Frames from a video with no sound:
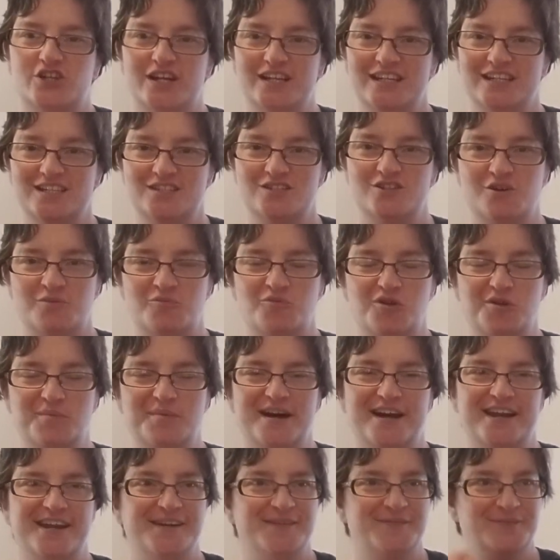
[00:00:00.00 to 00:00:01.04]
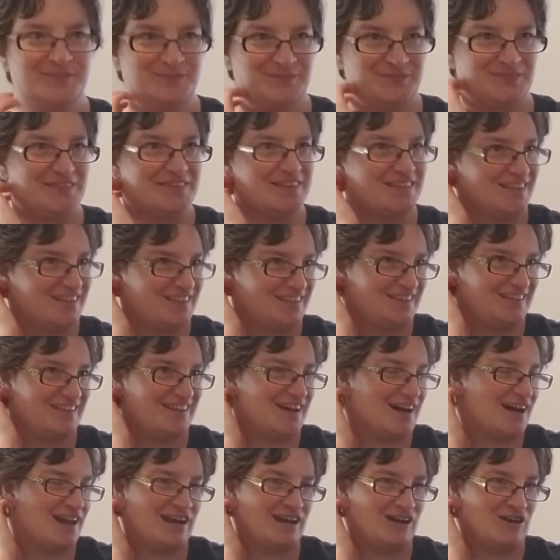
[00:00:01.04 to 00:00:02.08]
I need to know more about it.
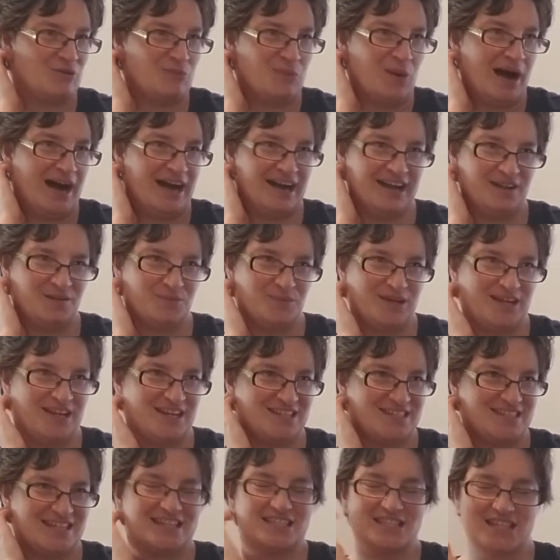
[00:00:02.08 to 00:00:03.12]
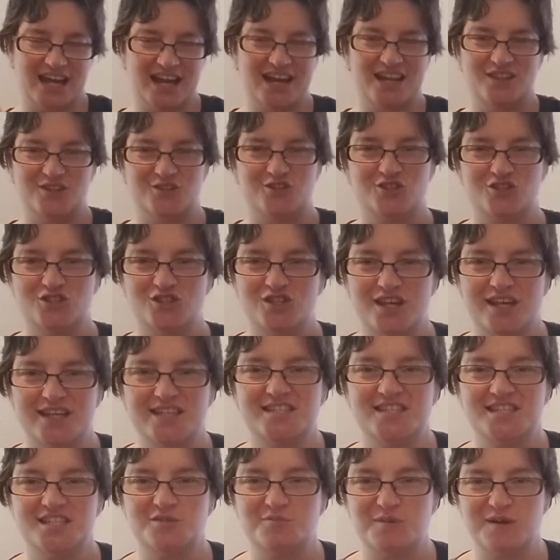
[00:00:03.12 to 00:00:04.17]
I don't know why, because that's kind of the
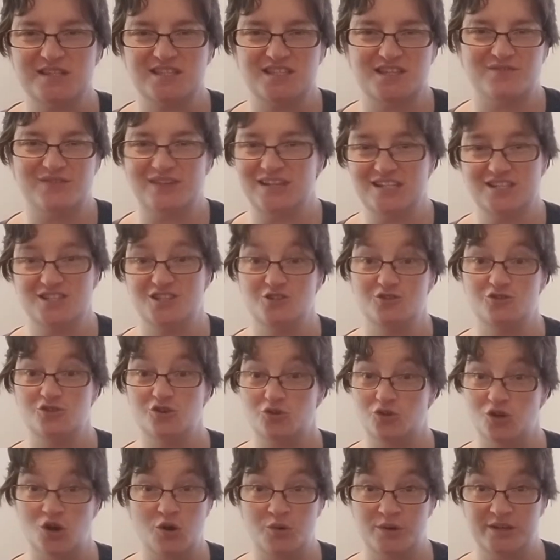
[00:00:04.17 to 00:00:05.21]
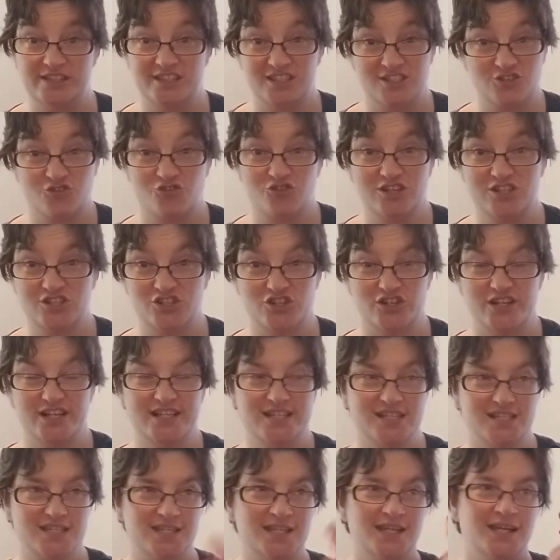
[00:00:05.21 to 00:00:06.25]
suspense of it, is you don't know what this creature
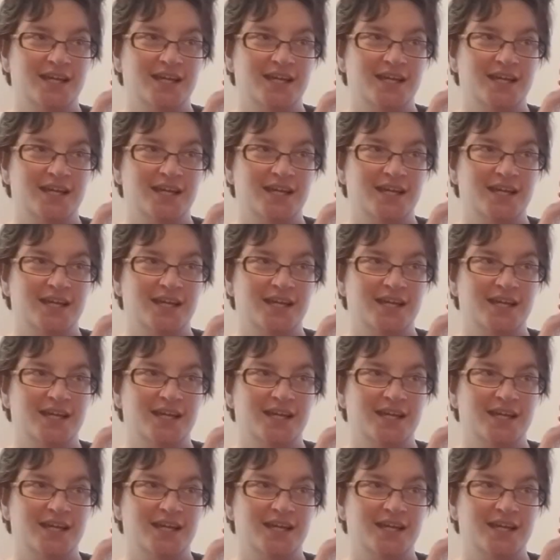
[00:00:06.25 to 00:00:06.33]
is.